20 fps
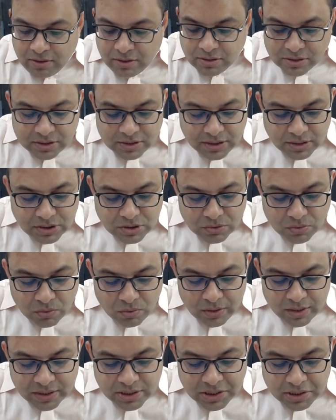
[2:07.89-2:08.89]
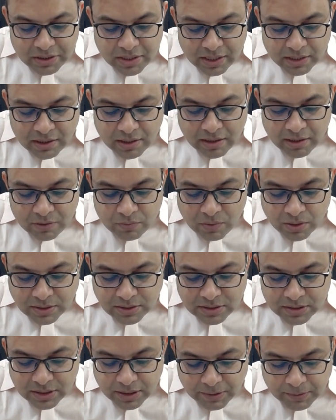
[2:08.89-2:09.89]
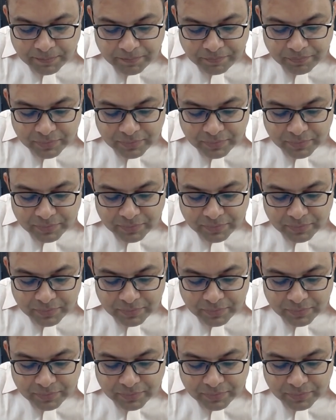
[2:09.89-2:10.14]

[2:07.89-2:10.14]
Since old age and death are advancing,